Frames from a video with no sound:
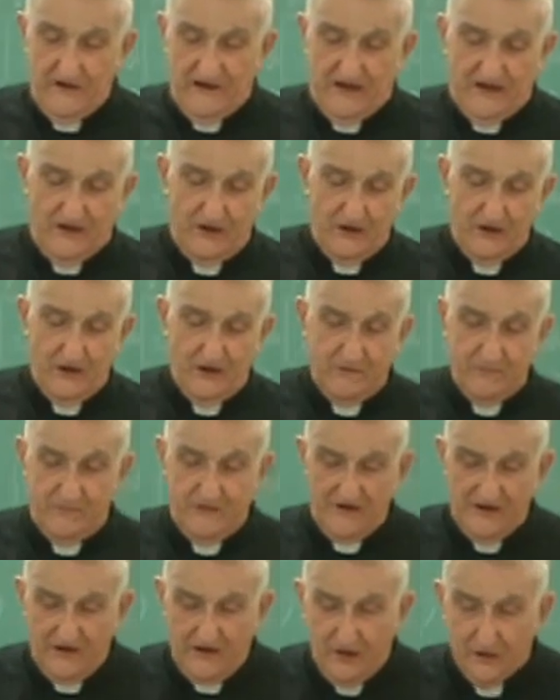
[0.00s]
cannot
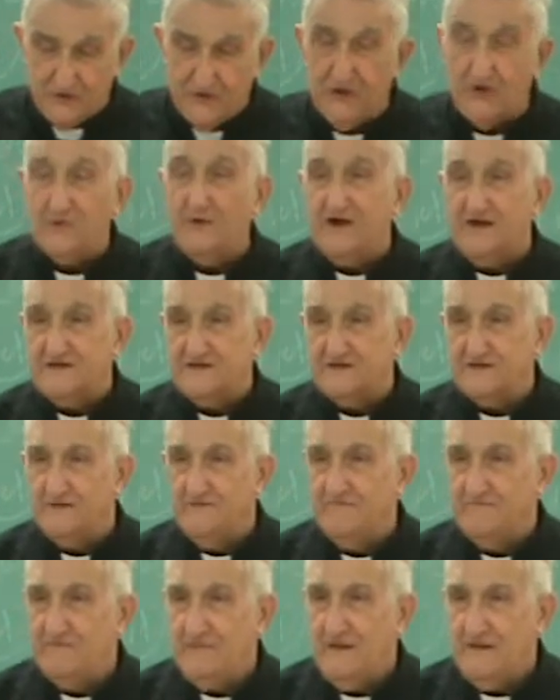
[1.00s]
be otherwise.
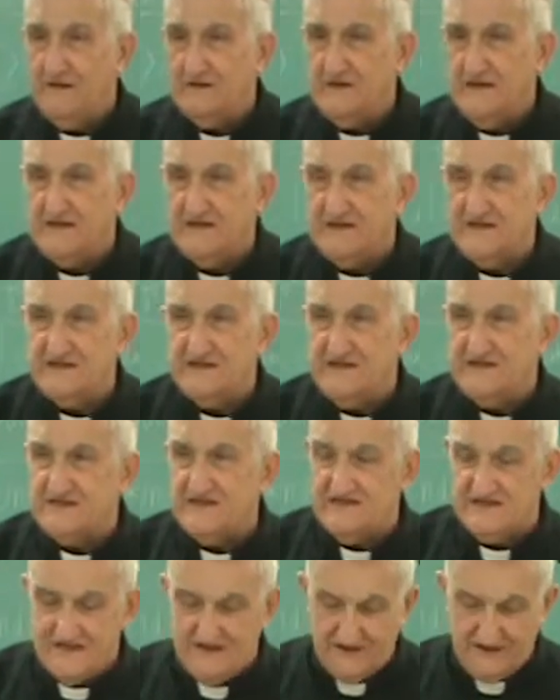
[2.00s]
That is
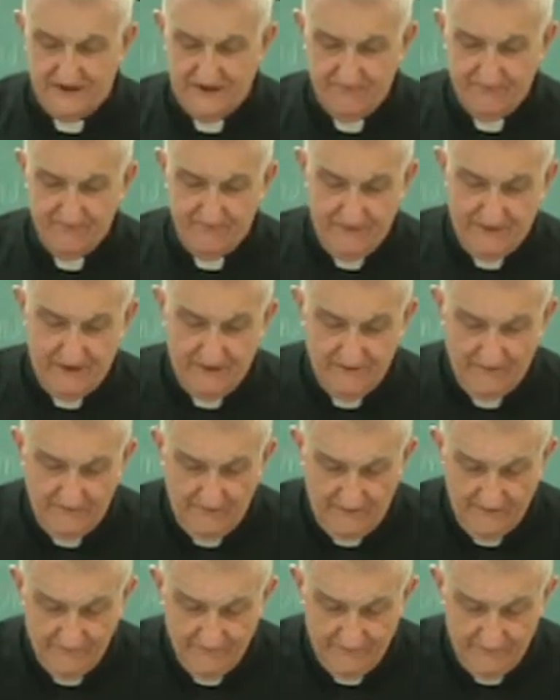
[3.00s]
necessary.
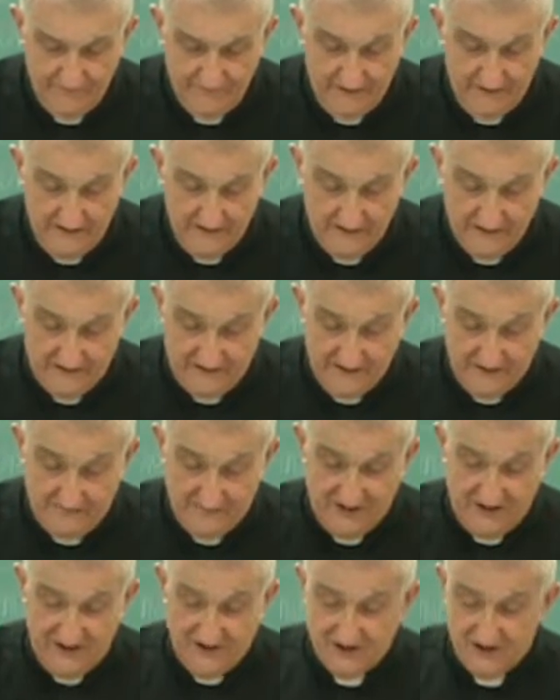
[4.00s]

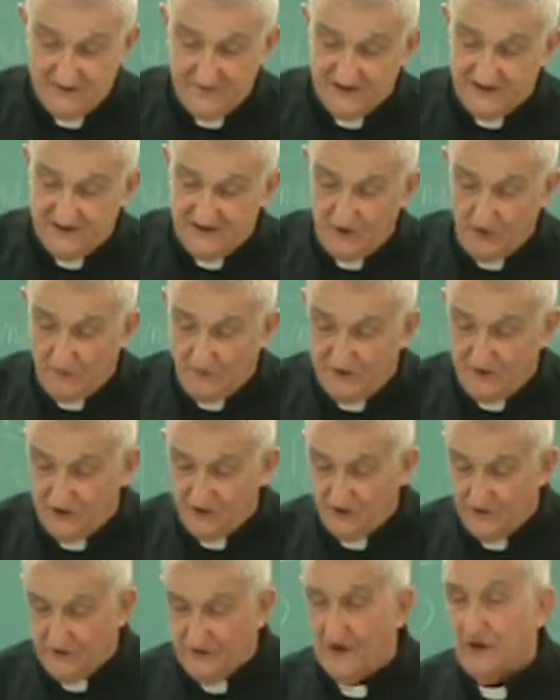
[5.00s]
Determinism is the
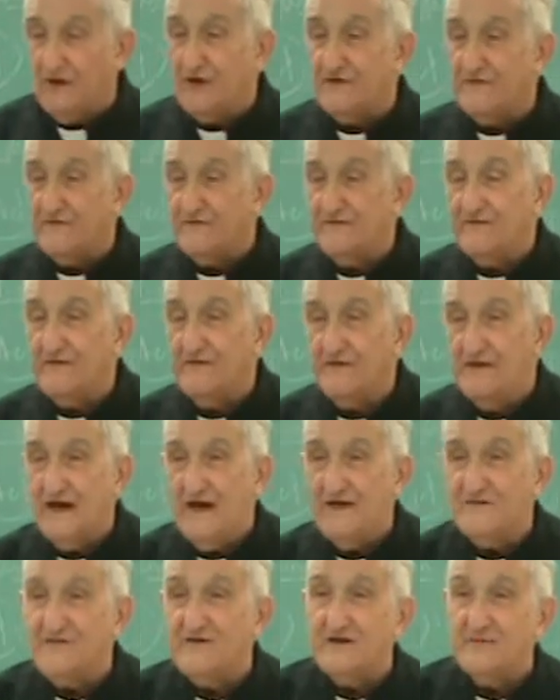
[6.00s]
opinion of
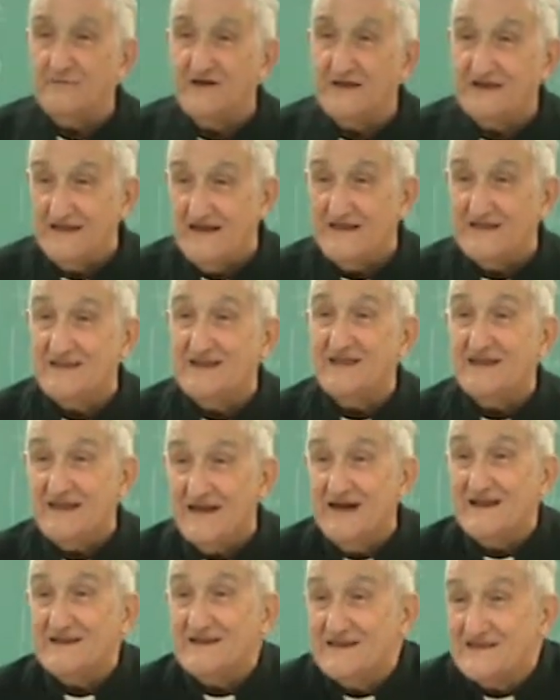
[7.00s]
affirming that things
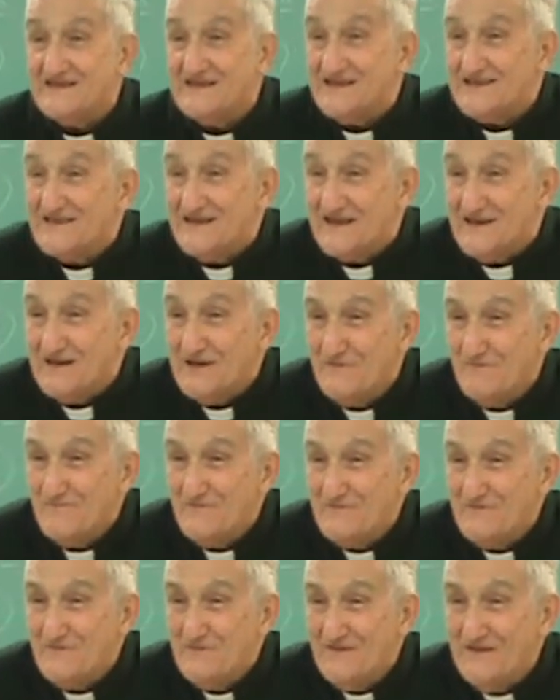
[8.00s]
are necessary.
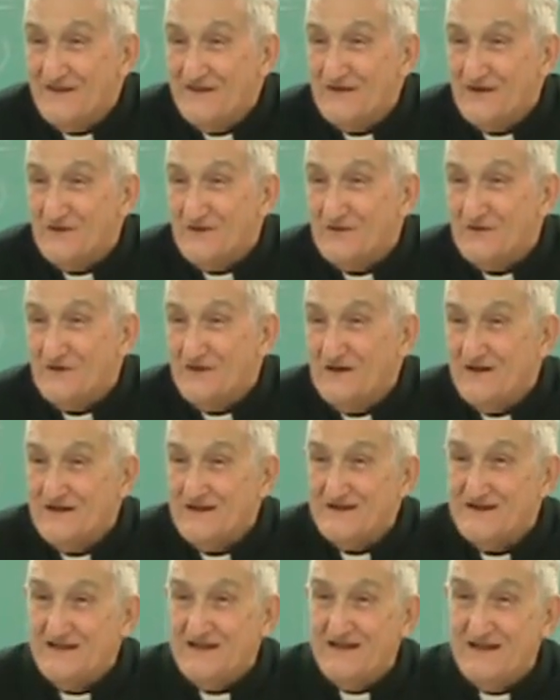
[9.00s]
You know,
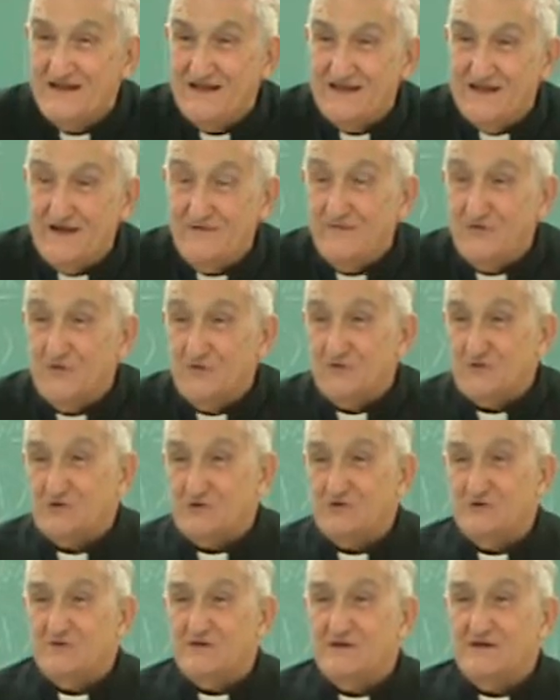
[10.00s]

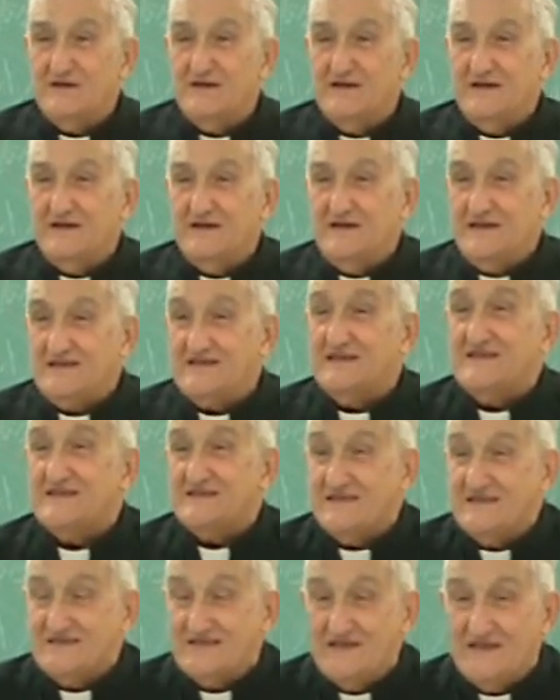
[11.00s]
evolution is
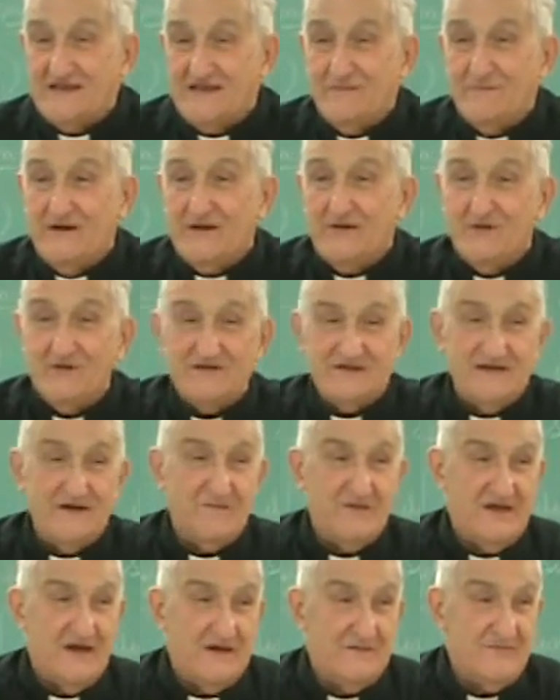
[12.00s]
necessary, but at the
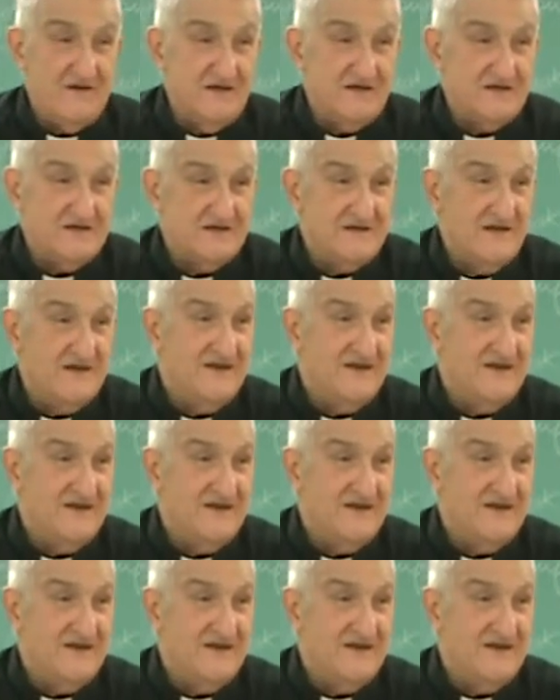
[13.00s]
same time is